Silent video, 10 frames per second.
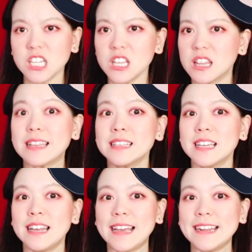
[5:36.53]
thunder,
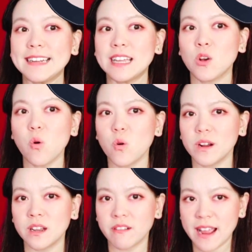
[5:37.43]
lightning, or
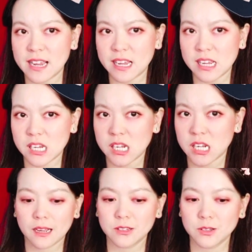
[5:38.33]
in rain?
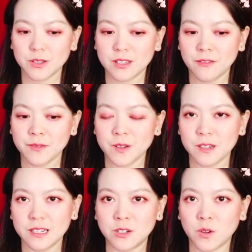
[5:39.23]

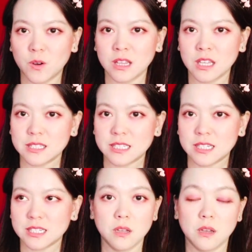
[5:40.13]
Definitely not on that
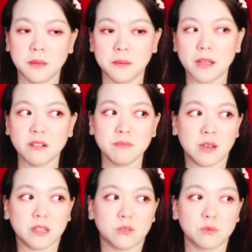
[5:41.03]
day. Bear in
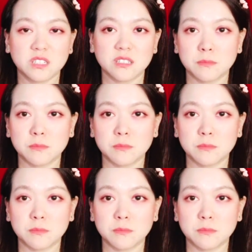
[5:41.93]
mind the witch is